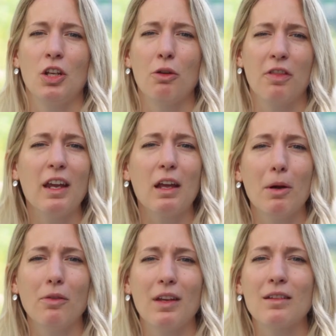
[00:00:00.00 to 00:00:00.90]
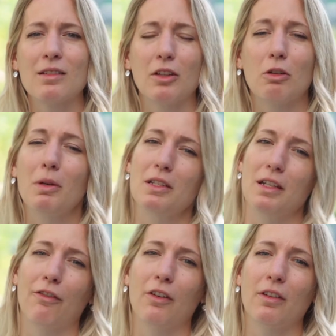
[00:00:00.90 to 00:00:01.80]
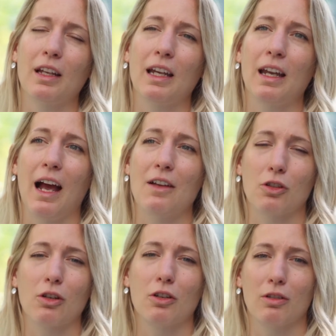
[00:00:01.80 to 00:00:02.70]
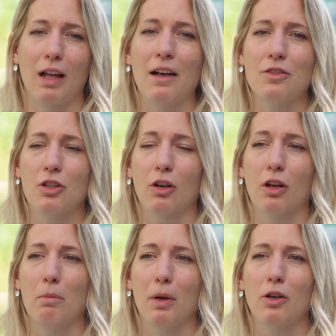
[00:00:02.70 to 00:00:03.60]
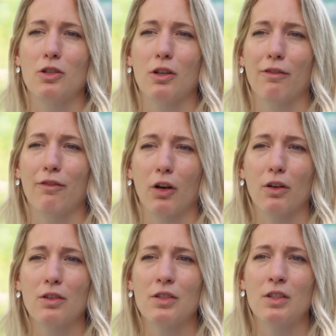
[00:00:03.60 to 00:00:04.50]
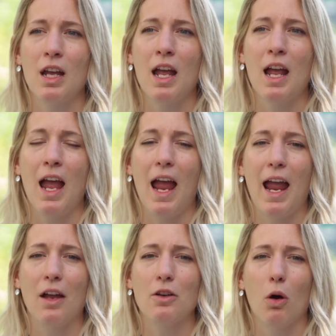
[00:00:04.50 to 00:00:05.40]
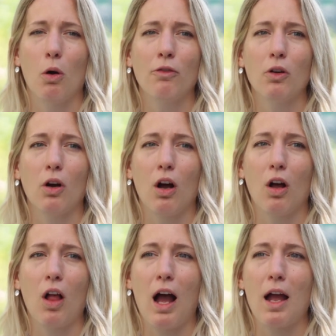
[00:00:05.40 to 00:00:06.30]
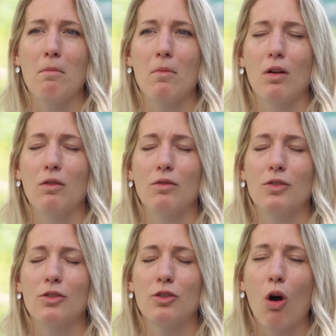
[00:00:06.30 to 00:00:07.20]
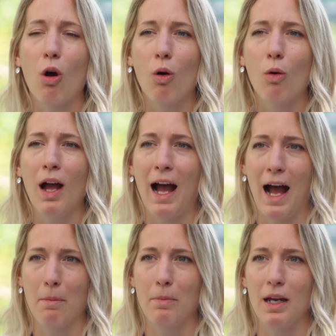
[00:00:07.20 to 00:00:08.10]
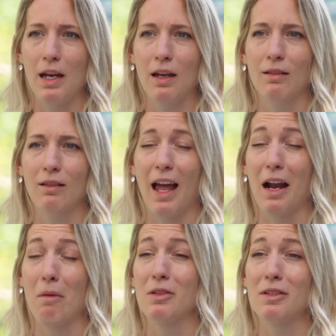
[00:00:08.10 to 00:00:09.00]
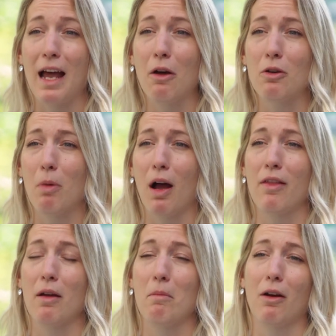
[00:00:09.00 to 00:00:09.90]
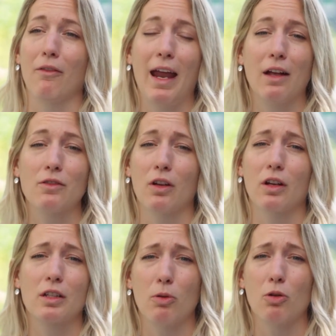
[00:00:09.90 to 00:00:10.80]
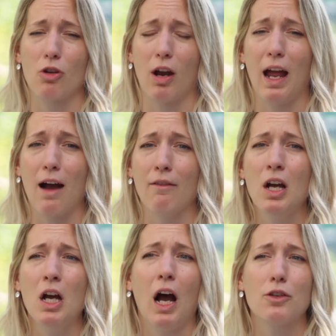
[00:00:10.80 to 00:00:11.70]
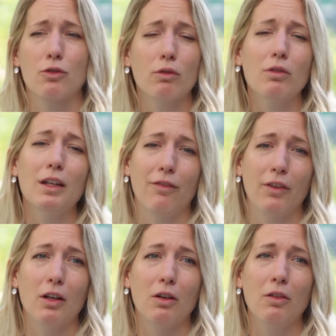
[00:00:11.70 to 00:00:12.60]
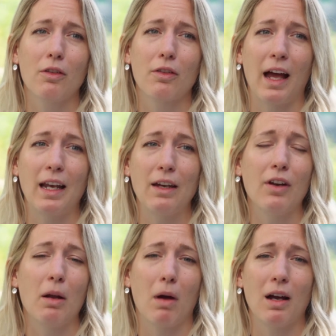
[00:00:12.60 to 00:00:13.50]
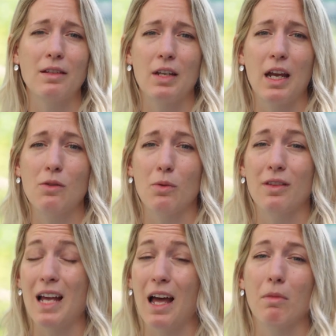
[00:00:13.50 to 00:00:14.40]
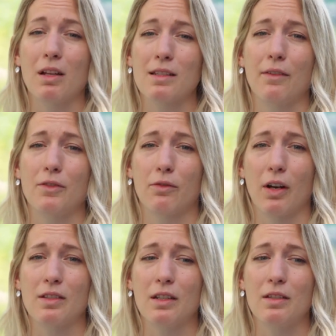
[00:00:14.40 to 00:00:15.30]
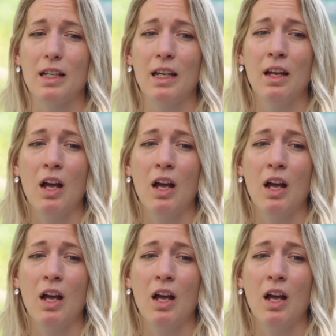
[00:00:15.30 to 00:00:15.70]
you think about things a little bit differently as you're in your last year compared to your first. And overall, I'm so happy and I'm astounded by the amount of hands-on exposure I have. I truly feel that even at my stage with 10 months left of residency,